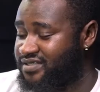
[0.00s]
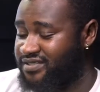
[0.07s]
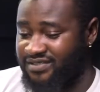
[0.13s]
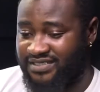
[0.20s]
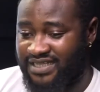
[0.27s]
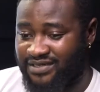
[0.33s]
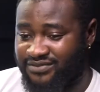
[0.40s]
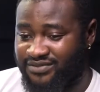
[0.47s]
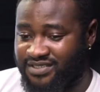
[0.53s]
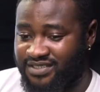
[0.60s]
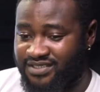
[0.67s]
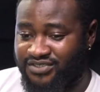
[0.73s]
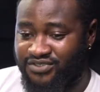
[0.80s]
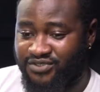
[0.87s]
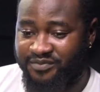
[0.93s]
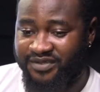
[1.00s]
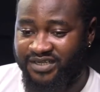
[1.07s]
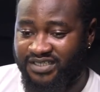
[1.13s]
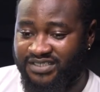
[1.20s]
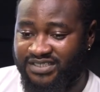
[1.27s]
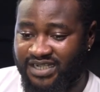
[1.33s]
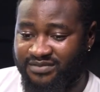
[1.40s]
because I don't see it stopping
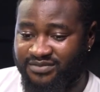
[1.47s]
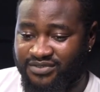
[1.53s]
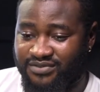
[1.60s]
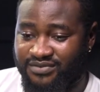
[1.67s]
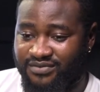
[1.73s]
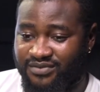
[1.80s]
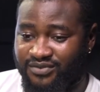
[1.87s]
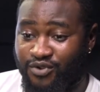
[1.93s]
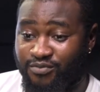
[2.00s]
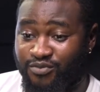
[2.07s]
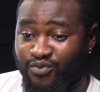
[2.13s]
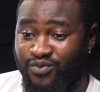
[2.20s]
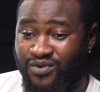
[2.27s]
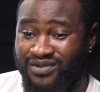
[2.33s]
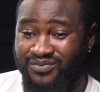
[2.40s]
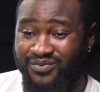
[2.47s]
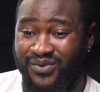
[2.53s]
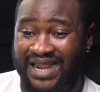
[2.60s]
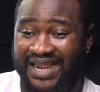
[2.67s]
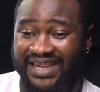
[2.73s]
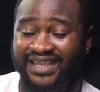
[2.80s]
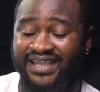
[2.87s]
anytime soon. Number one,
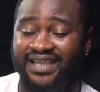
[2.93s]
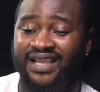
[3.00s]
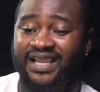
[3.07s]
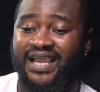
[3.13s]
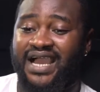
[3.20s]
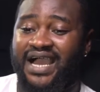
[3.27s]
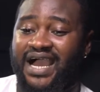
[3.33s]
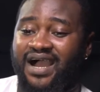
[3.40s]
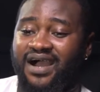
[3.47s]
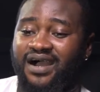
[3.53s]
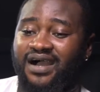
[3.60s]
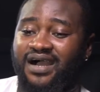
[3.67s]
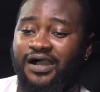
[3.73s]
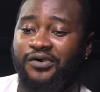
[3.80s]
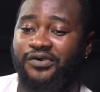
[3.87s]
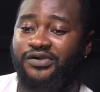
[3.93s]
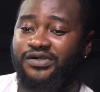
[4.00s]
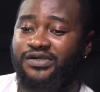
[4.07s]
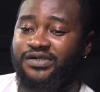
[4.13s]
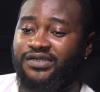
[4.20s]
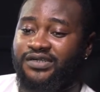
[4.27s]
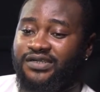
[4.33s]
why?
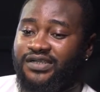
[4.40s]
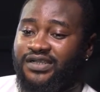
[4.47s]
Our